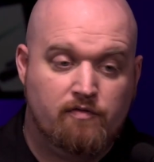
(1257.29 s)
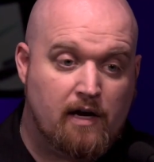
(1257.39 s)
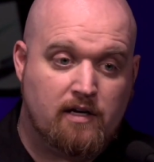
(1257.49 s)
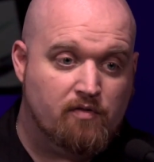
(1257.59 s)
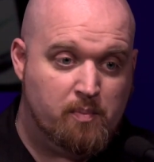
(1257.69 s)
In
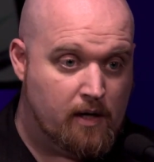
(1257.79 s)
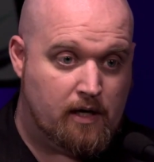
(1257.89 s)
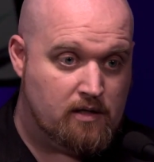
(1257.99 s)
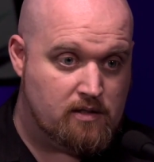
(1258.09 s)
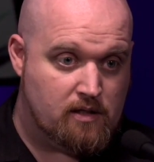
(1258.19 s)
fact,
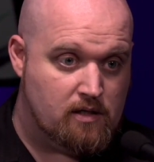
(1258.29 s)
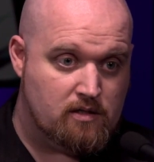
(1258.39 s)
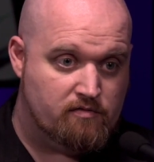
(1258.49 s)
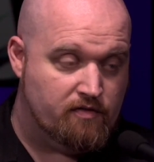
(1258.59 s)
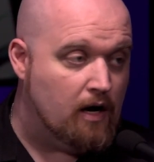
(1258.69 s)
everybody is
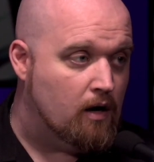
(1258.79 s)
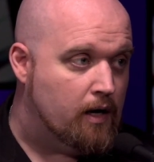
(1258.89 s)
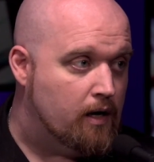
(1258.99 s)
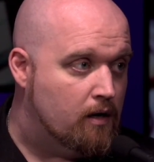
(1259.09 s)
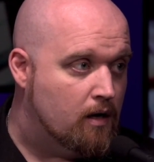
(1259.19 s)
is
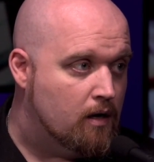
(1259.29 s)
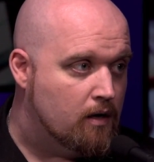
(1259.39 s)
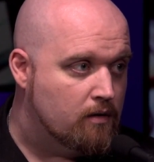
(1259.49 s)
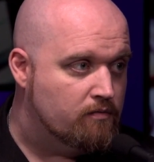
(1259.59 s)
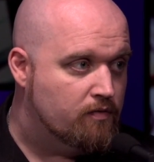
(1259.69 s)
very,
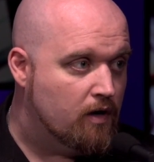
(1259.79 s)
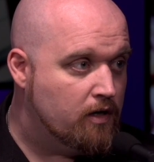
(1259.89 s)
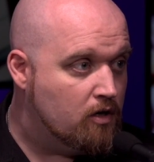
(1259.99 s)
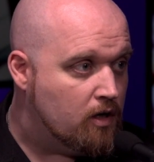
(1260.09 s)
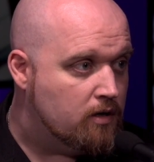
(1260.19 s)
uh,
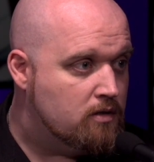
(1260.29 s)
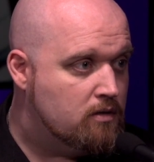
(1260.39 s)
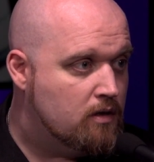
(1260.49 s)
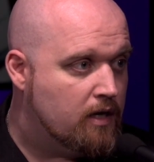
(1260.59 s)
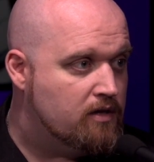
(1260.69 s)
very good.
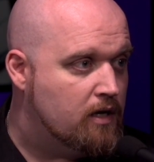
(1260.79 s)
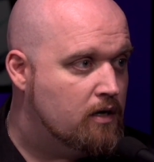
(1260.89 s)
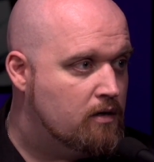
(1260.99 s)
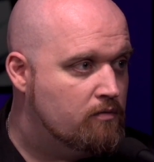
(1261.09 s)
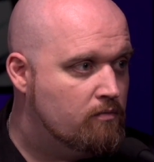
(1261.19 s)
I
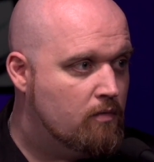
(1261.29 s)
think.